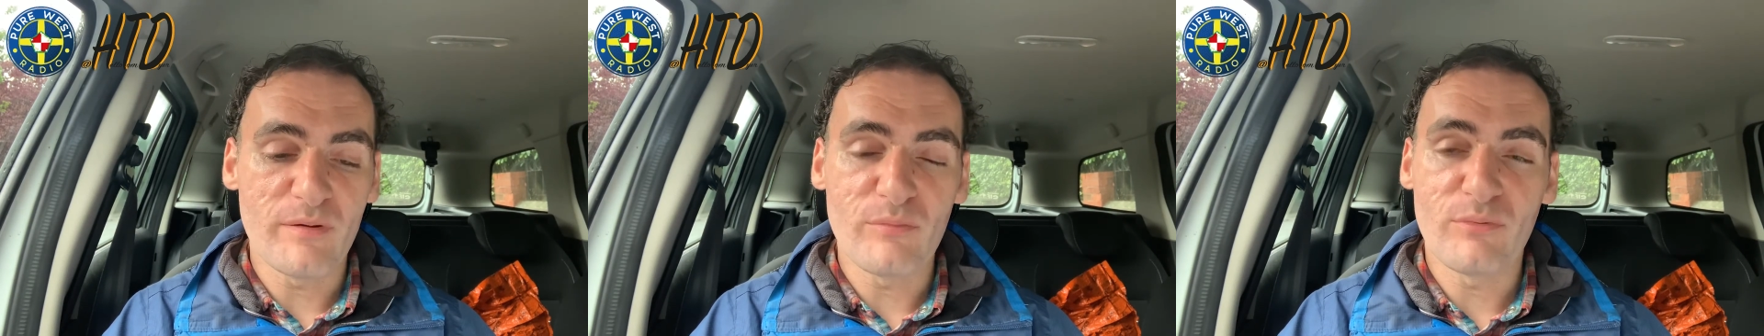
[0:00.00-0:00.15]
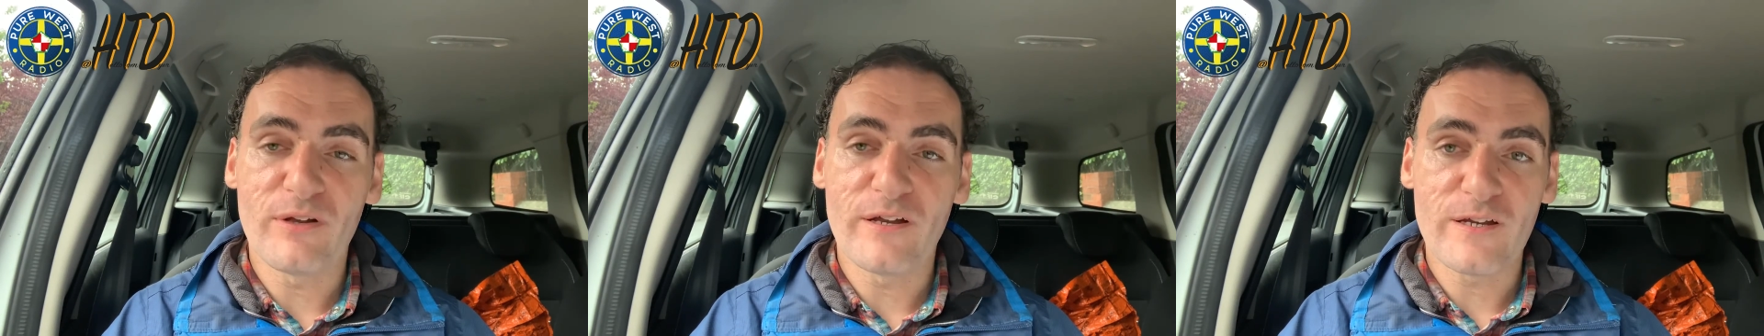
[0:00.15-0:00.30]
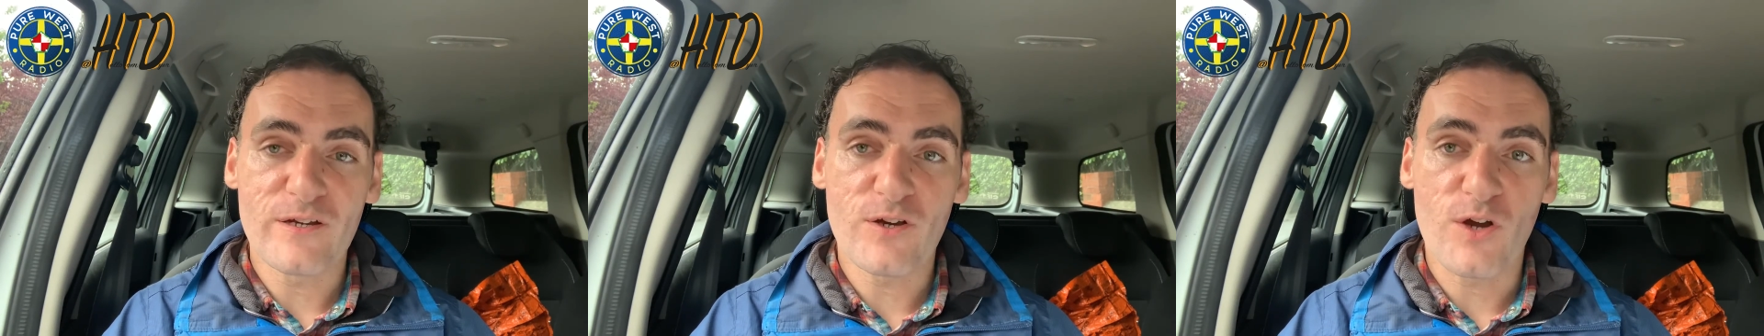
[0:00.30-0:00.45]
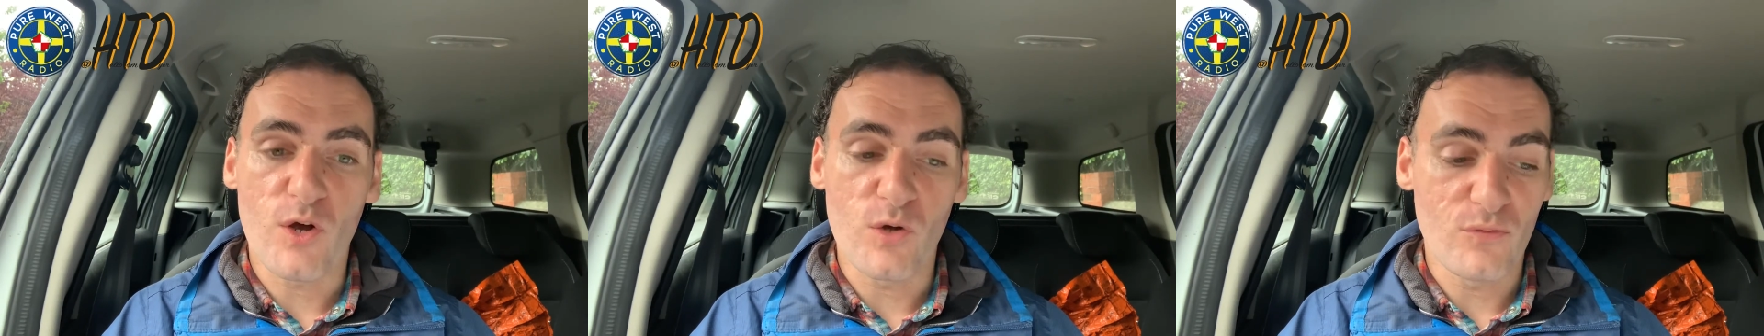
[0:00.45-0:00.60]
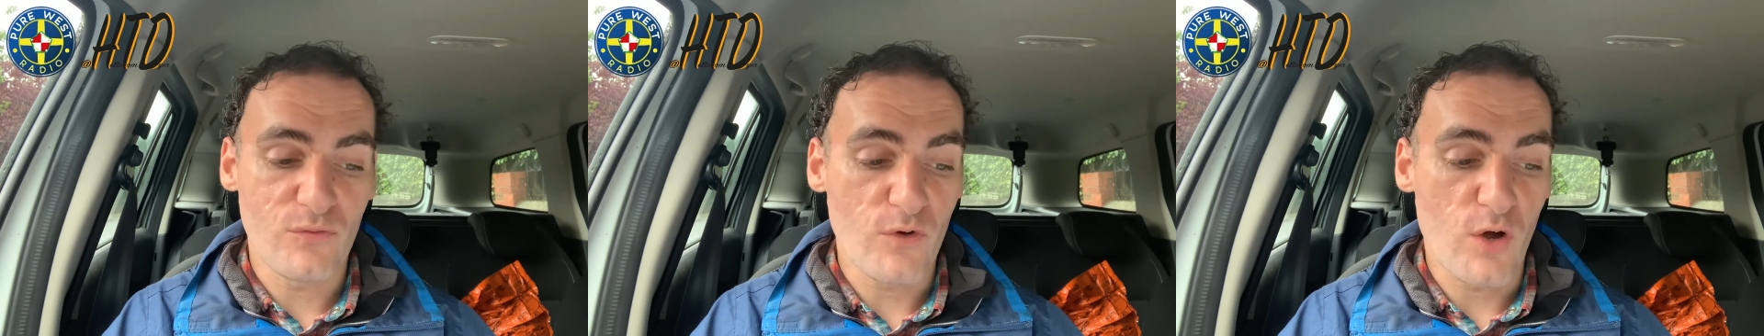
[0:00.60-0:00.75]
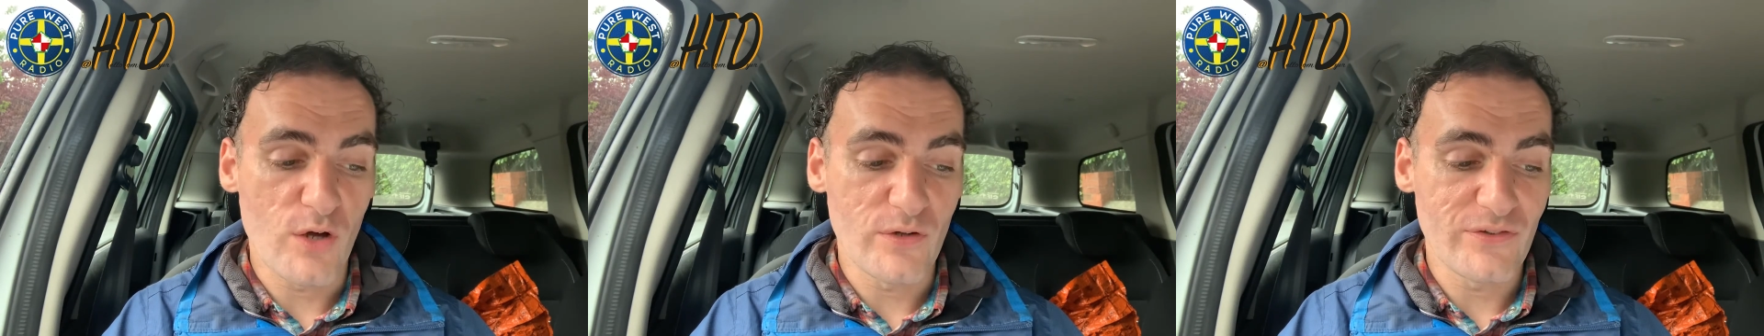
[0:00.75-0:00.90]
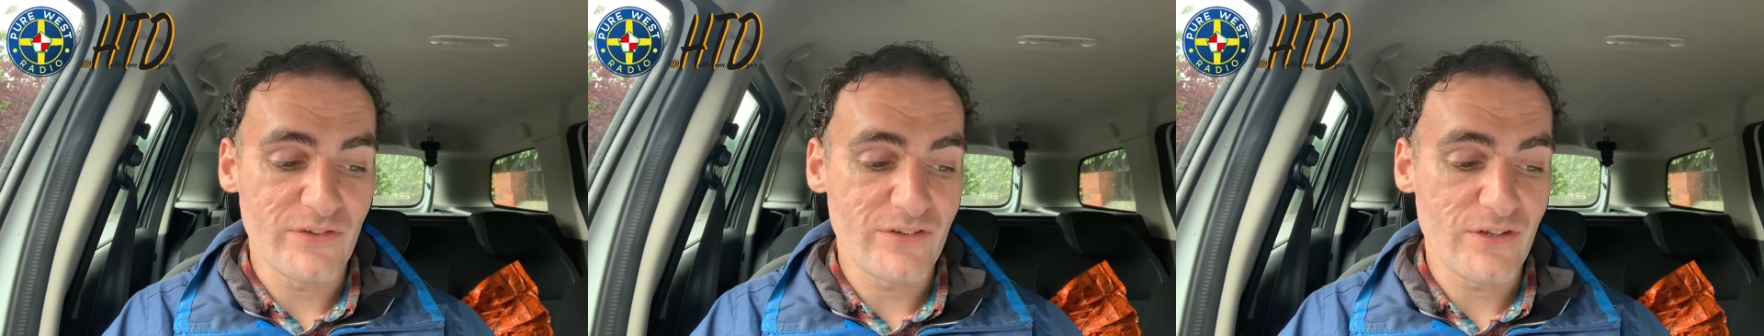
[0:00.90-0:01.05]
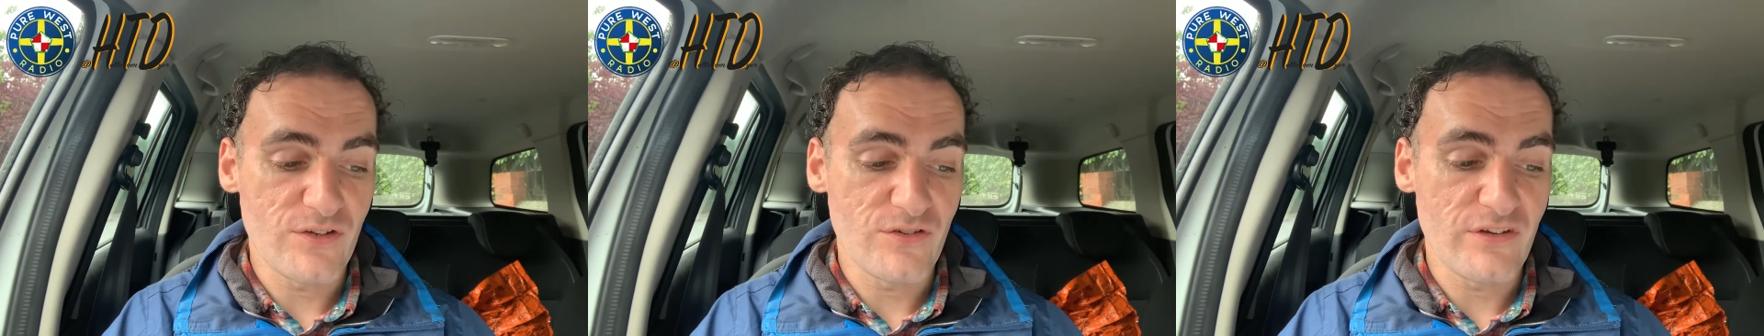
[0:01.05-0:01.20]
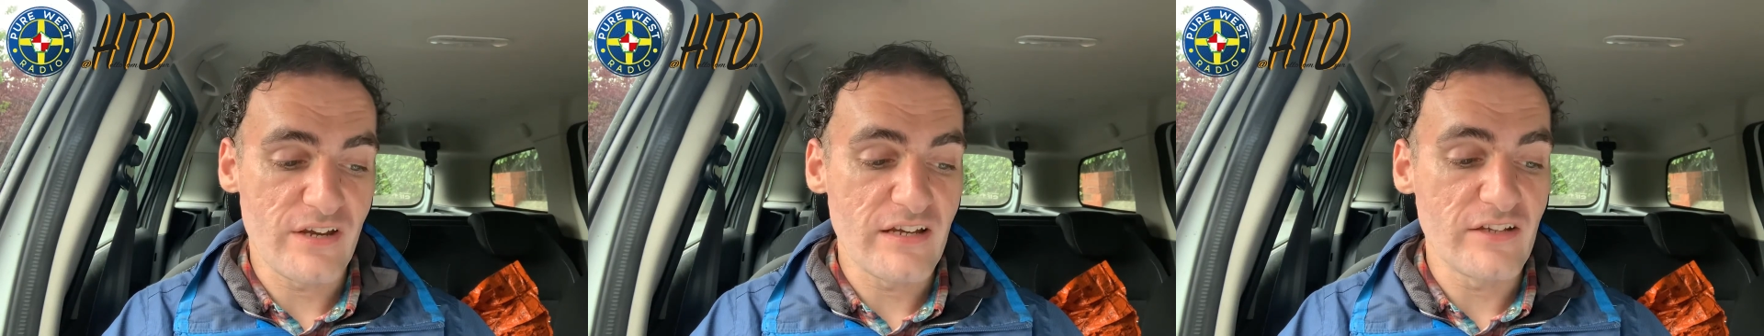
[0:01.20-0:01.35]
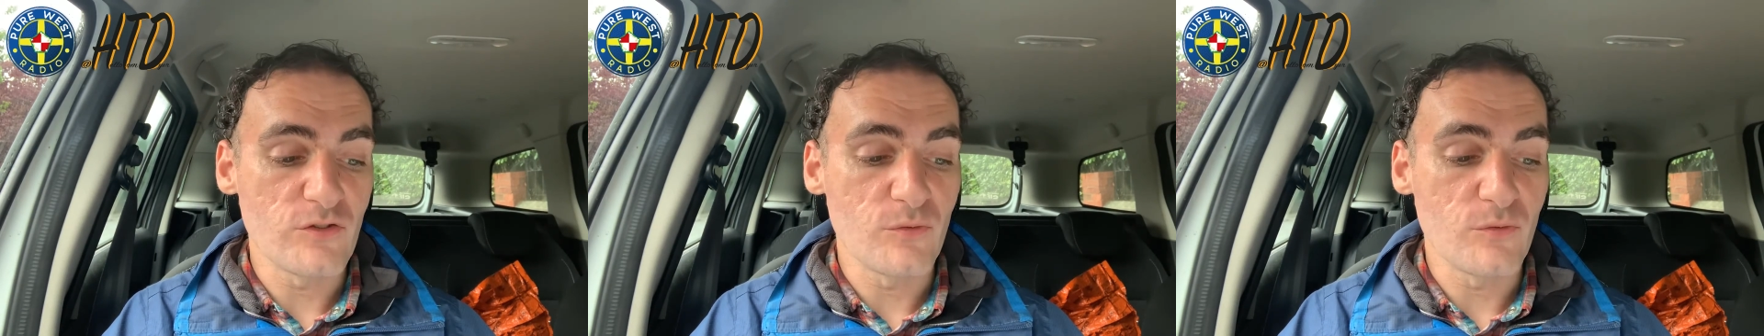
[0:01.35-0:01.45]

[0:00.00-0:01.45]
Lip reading: playing golf on Sunday.